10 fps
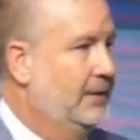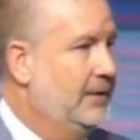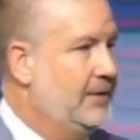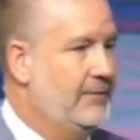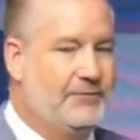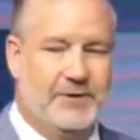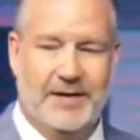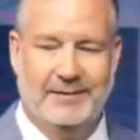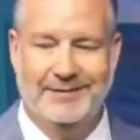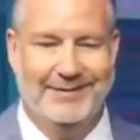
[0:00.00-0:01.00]
Even if you
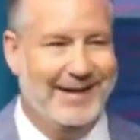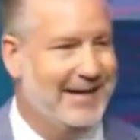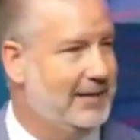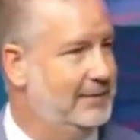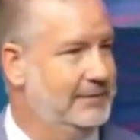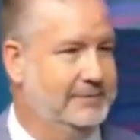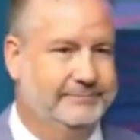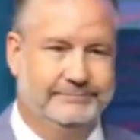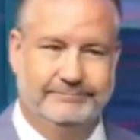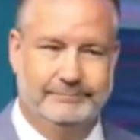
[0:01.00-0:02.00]
got a little ache,
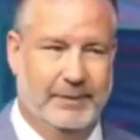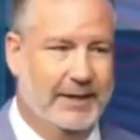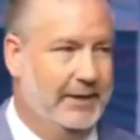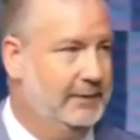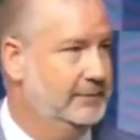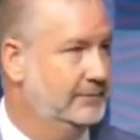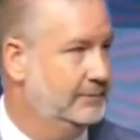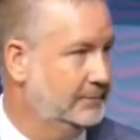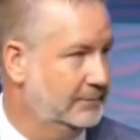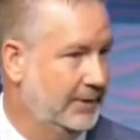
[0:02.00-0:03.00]
bring it
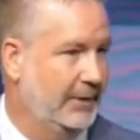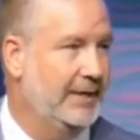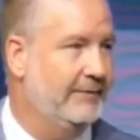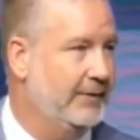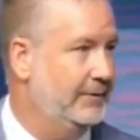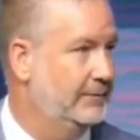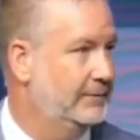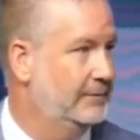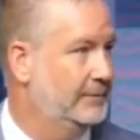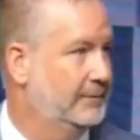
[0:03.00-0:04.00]
and leave it.
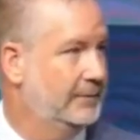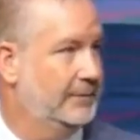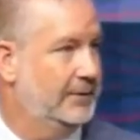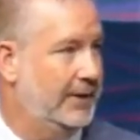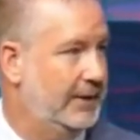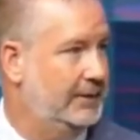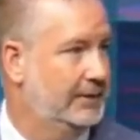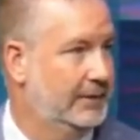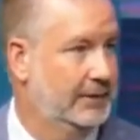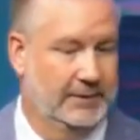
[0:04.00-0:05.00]
Okay?
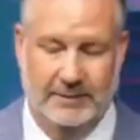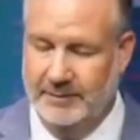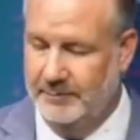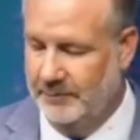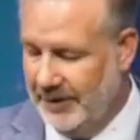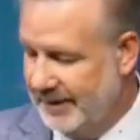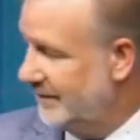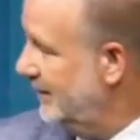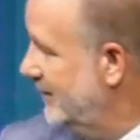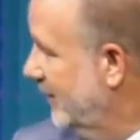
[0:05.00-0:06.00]
Bring it
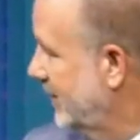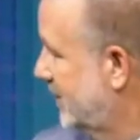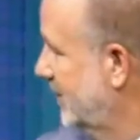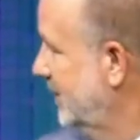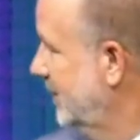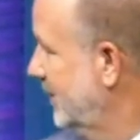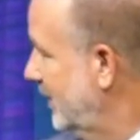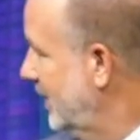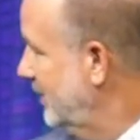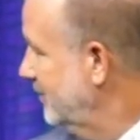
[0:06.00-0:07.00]
and leave it.
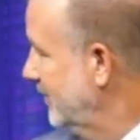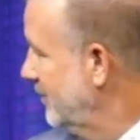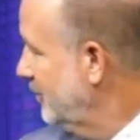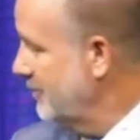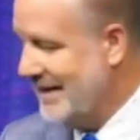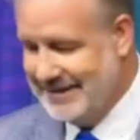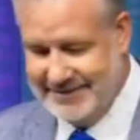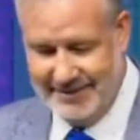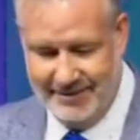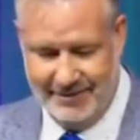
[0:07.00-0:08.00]
All right?
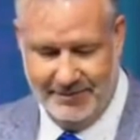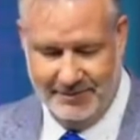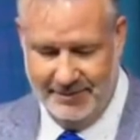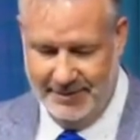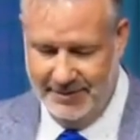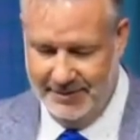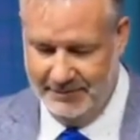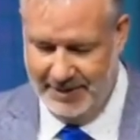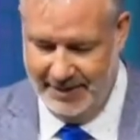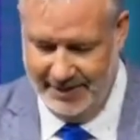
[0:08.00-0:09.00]
Premeditative, or
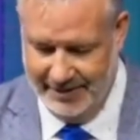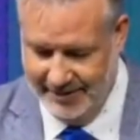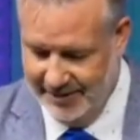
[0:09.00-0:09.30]
uh,